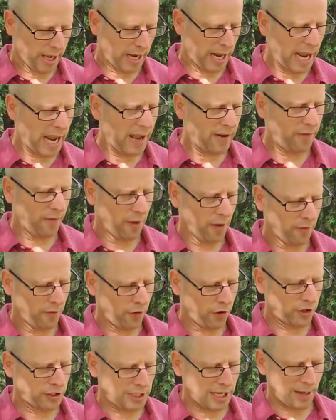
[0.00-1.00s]
And I have,
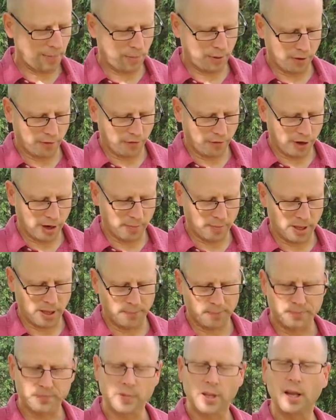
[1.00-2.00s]
for example, in front of
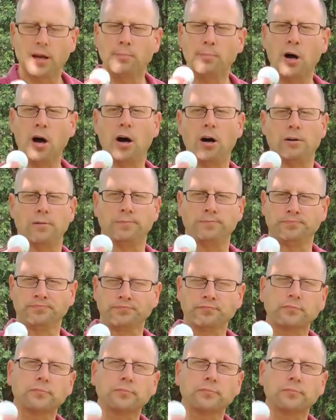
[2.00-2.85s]
me a ball.